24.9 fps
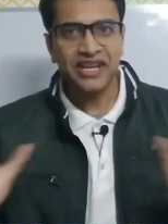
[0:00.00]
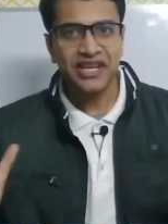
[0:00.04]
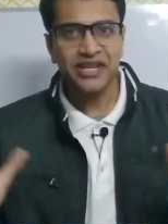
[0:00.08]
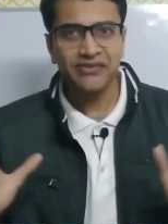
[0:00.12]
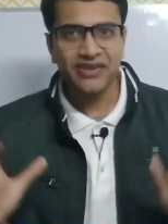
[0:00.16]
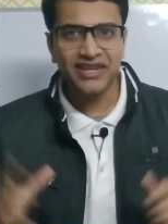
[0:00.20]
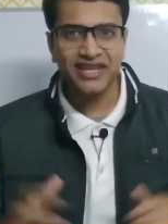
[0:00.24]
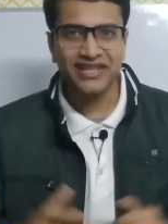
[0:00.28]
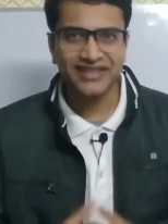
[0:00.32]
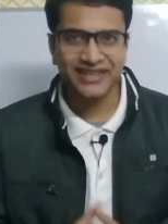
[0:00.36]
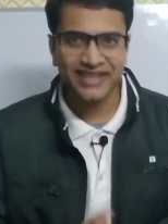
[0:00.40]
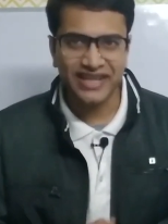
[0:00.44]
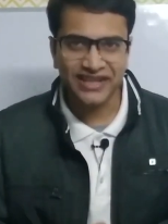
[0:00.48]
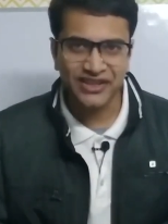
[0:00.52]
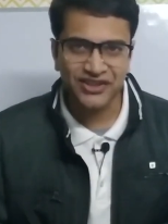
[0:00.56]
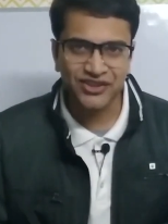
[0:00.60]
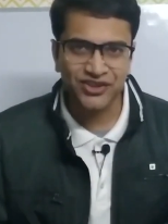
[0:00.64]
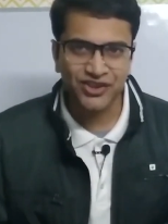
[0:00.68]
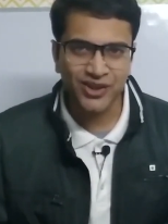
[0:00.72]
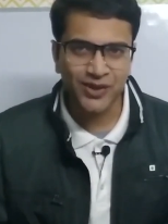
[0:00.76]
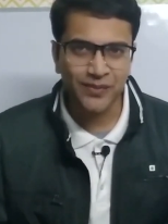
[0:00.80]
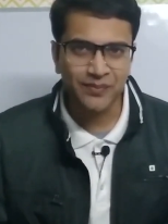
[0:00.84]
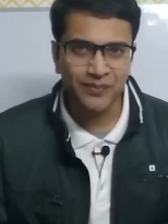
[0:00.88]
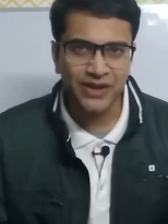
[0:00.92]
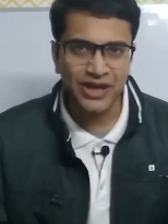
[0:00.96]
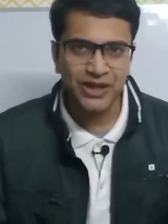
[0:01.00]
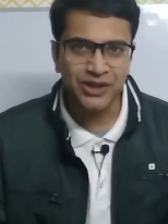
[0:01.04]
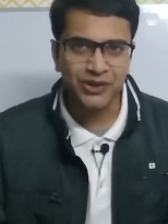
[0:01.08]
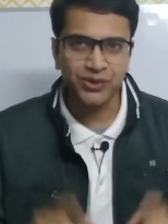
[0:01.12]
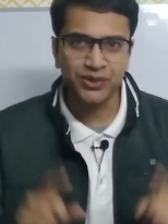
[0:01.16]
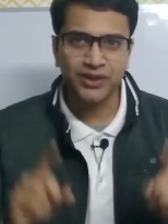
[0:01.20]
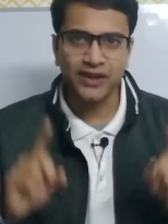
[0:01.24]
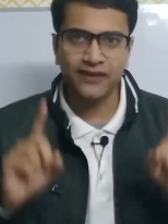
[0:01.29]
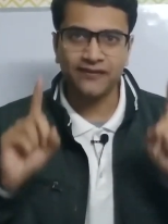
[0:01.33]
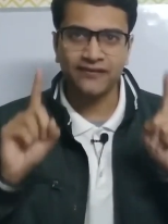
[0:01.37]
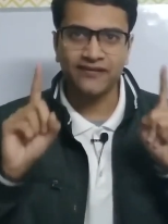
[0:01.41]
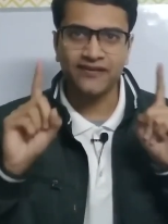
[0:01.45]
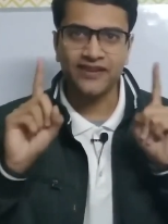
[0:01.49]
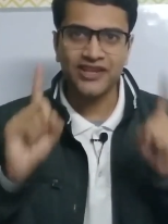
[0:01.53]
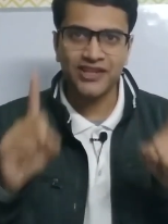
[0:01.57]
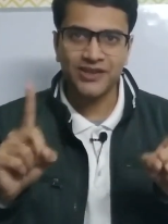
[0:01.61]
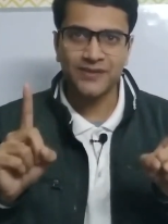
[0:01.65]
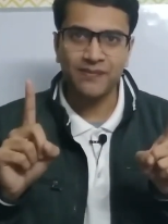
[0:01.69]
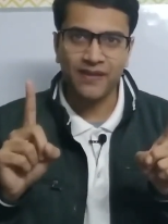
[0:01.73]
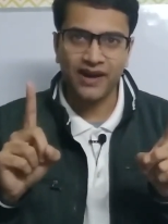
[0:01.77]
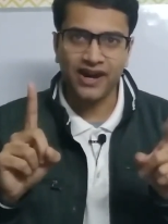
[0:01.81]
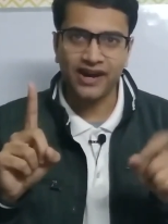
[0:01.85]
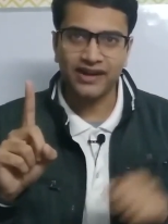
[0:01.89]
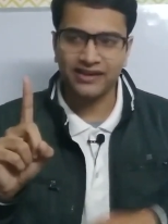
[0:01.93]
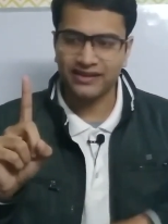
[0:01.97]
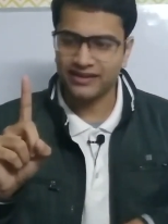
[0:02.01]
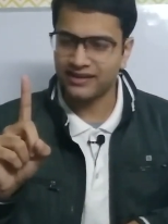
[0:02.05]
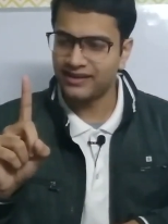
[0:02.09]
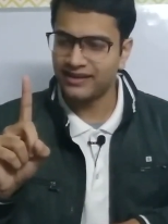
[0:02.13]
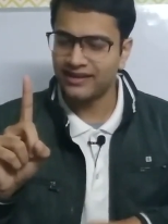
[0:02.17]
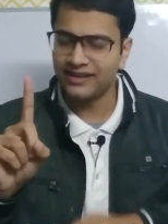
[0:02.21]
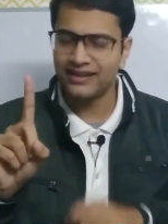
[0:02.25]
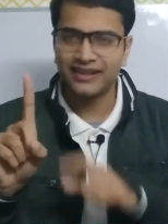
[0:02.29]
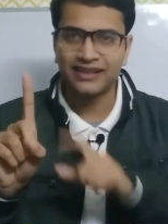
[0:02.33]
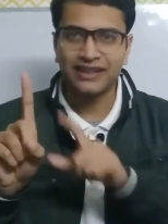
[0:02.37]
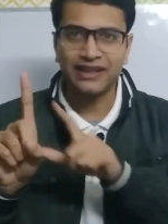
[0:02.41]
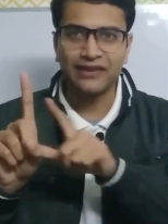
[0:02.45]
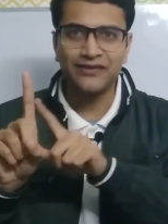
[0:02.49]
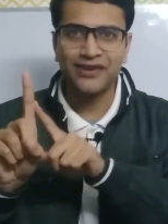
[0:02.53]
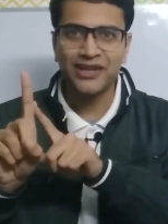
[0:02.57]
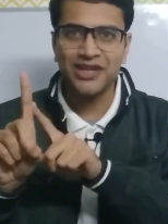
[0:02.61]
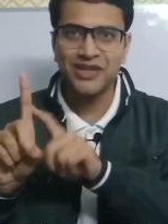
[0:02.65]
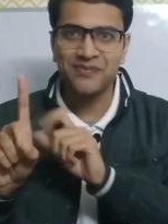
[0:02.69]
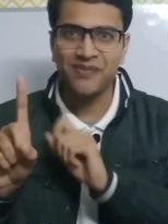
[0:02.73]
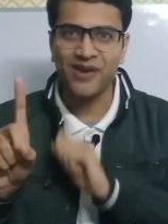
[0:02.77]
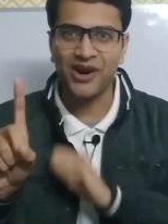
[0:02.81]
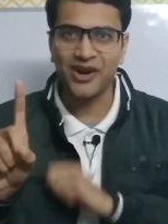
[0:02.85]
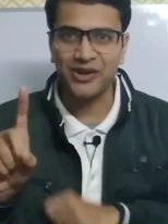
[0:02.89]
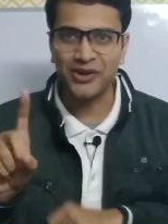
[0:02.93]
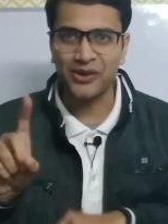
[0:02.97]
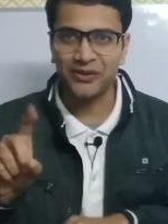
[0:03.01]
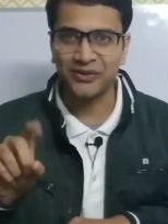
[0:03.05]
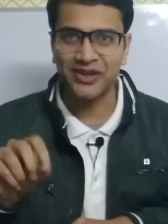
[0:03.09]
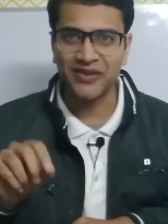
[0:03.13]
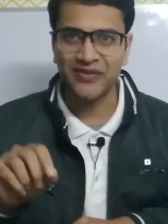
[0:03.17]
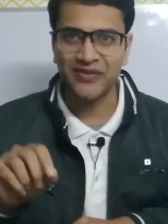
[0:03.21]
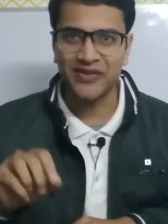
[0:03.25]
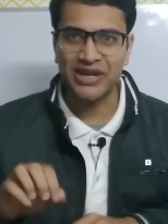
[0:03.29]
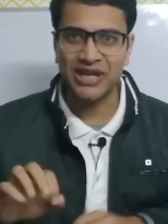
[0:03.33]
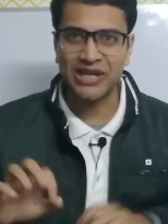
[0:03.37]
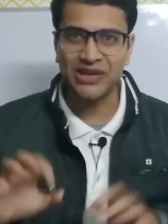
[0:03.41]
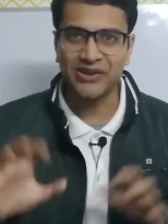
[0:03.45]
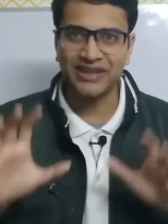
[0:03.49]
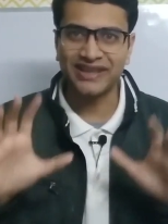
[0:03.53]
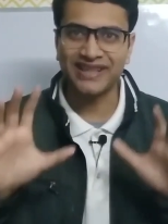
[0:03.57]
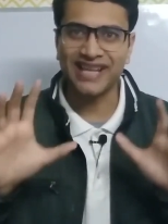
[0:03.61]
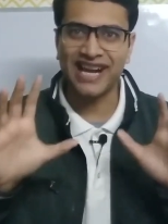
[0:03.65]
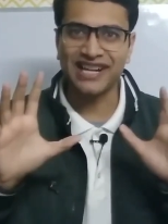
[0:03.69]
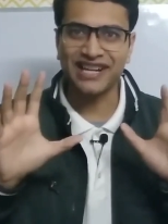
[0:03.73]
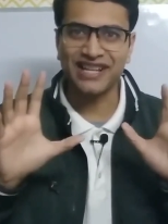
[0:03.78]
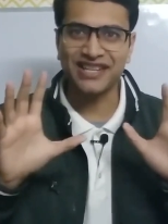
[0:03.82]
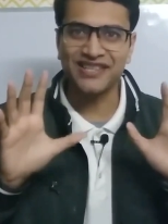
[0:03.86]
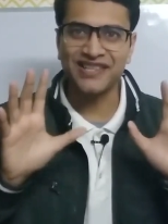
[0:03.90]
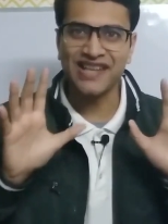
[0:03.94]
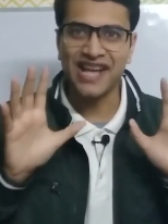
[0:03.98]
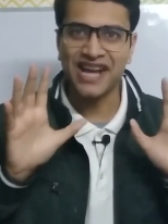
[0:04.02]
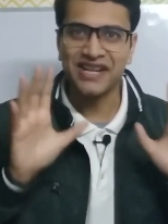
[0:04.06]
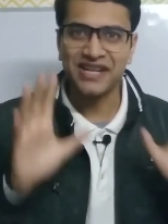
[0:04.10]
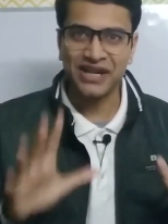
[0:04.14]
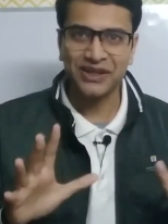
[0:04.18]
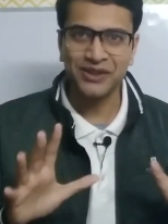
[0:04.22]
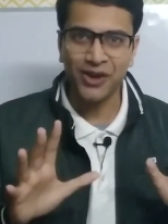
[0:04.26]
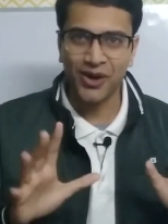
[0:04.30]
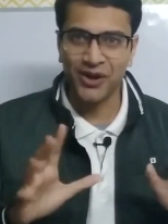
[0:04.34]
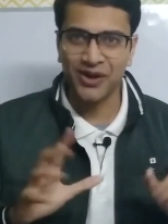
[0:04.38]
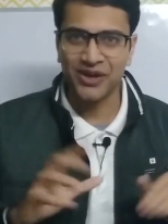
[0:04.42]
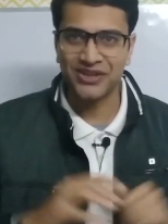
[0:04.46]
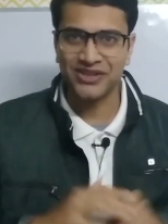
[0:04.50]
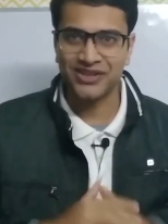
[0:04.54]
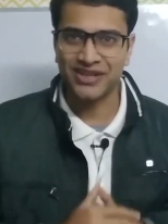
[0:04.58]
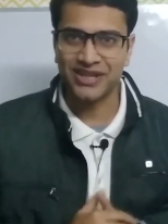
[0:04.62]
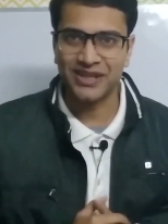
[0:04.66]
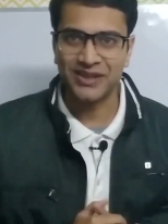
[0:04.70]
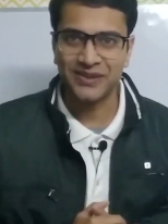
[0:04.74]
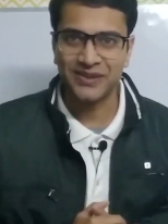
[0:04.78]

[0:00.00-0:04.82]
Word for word: Anyways, let us jump into the first part the first part of the video and that is technology.